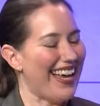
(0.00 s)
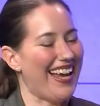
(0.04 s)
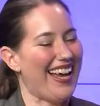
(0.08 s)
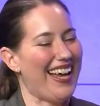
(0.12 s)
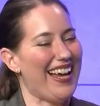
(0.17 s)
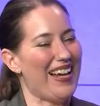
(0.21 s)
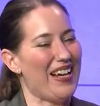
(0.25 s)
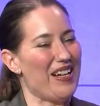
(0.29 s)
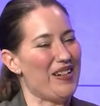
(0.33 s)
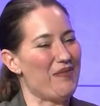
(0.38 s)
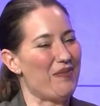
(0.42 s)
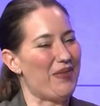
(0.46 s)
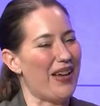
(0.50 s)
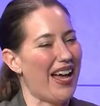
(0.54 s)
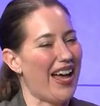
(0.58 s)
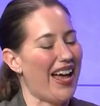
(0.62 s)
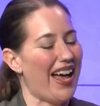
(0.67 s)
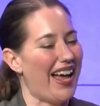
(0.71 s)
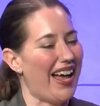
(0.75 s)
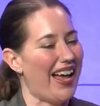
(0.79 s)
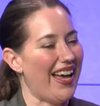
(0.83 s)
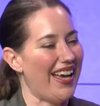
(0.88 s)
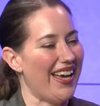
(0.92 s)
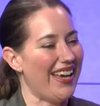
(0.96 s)

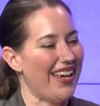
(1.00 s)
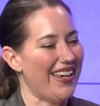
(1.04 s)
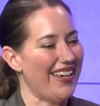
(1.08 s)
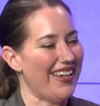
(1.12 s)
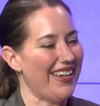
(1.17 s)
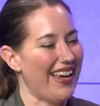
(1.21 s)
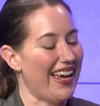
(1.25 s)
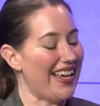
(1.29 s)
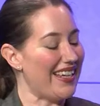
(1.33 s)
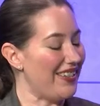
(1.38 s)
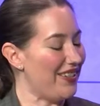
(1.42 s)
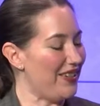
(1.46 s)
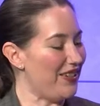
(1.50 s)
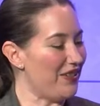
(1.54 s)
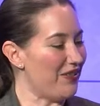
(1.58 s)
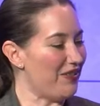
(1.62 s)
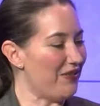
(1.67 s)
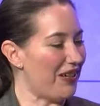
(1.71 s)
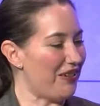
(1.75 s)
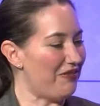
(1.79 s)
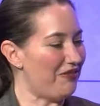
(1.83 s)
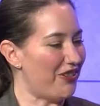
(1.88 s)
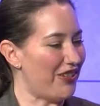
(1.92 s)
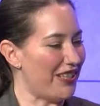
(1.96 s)
I, as you
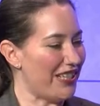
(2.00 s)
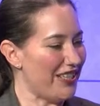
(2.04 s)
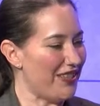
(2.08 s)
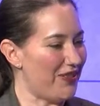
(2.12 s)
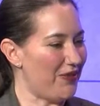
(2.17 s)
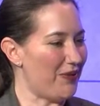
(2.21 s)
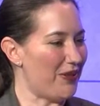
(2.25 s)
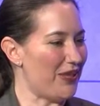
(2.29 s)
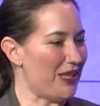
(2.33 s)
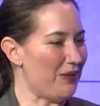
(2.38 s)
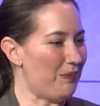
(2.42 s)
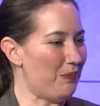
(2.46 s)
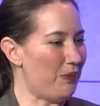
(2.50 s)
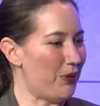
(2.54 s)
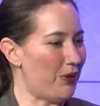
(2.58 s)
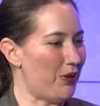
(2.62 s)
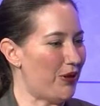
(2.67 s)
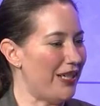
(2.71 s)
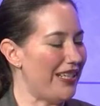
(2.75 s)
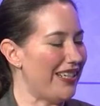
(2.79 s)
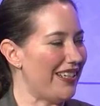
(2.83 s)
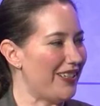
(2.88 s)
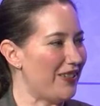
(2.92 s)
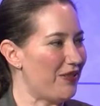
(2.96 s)
referenced, was
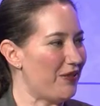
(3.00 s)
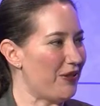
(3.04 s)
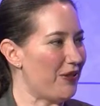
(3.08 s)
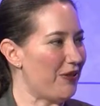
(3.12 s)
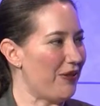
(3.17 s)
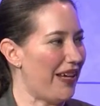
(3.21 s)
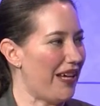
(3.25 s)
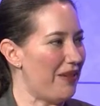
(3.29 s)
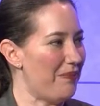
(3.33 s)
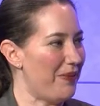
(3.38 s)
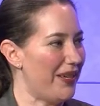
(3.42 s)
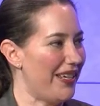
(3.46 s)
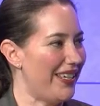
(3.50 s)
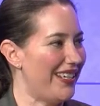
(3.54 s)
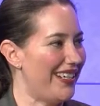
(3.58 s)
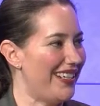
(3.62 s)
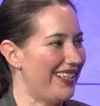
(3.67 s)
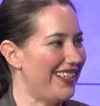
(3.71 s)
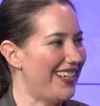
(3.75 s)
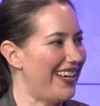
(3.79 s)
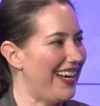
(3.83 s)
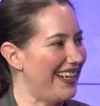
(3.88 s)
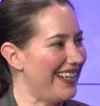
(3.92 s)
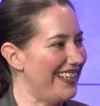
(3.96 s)
born and grew up in
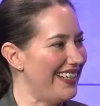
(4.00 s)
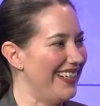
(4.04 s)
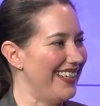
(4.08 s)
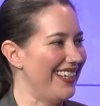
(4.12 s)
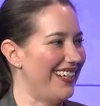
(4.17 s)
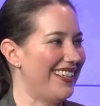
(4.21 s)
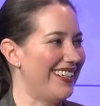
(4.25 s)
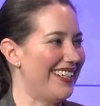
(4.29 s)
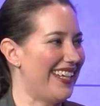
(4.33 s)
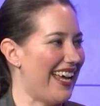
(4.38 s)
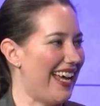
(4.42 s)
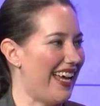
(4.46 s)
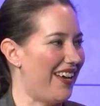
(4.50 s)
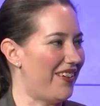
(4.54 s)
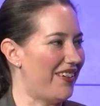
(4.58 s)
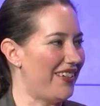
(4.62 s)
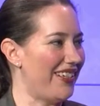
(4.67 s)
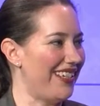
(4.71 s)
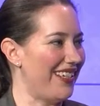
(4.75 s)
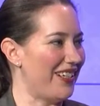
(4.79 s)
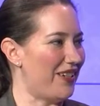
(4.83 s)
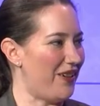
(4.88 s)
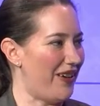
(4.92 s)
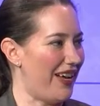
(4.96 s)
a tiny little
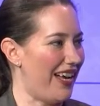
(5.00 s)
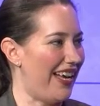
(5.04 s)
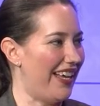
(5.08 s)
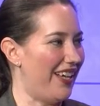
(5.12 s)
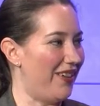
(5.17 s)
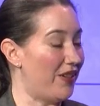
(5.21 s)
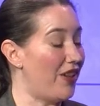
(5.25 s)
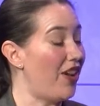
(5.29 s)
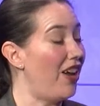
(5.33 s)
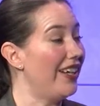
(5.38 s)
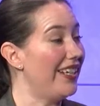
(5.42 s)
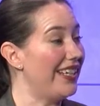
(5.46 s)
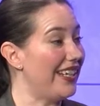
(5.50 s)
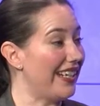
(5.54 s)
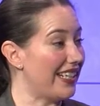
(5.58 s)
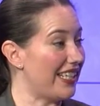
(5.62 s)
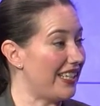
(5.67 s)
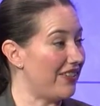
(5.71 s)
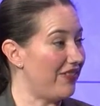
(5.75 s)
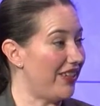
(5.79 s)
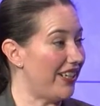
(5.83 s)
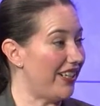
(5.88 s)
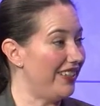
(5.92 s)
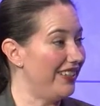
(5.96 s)
town in Ohio called
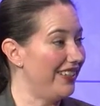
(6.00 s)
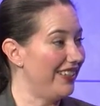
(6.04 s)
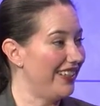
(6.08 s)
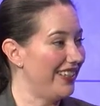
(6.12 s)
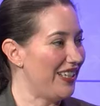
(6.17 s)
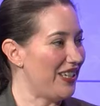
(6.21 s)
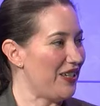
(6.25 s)
Hicksville.